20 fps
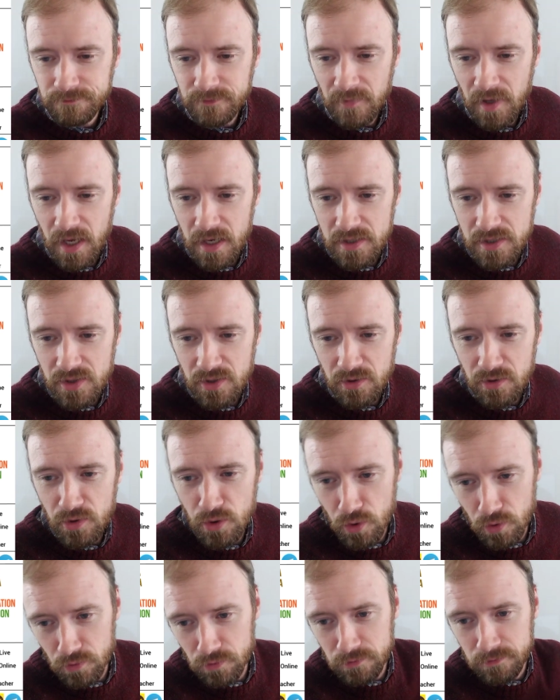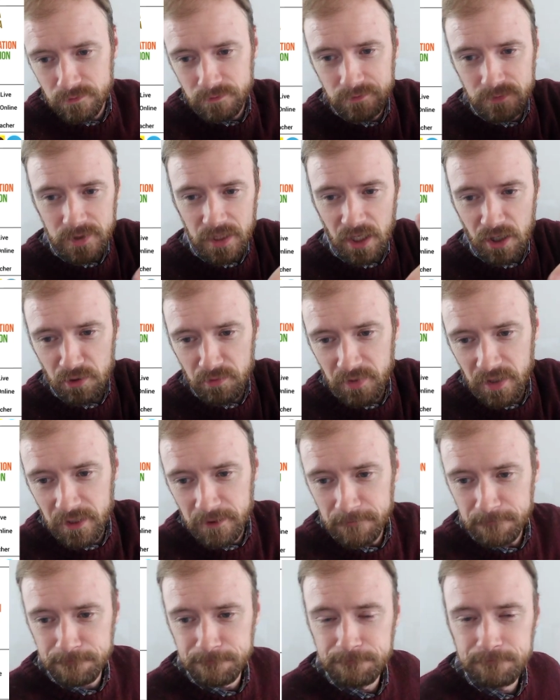Yes or no? Tell
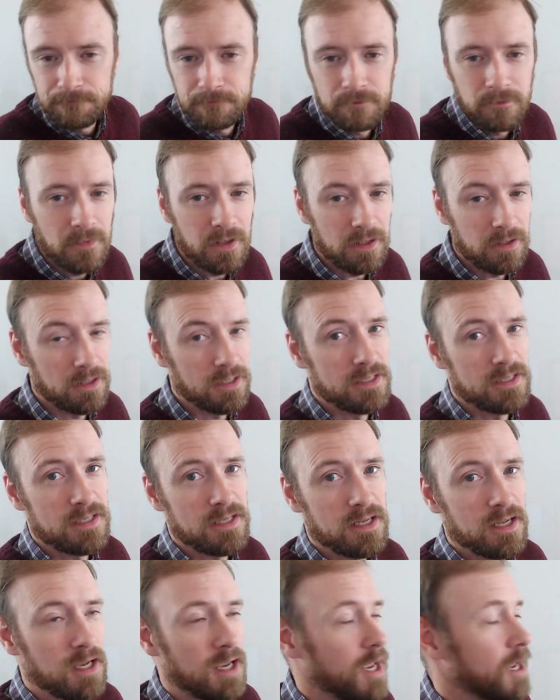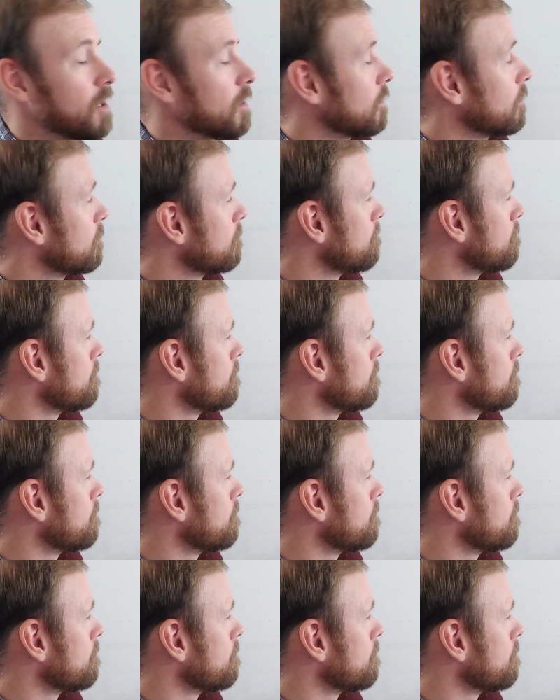me. Listen again.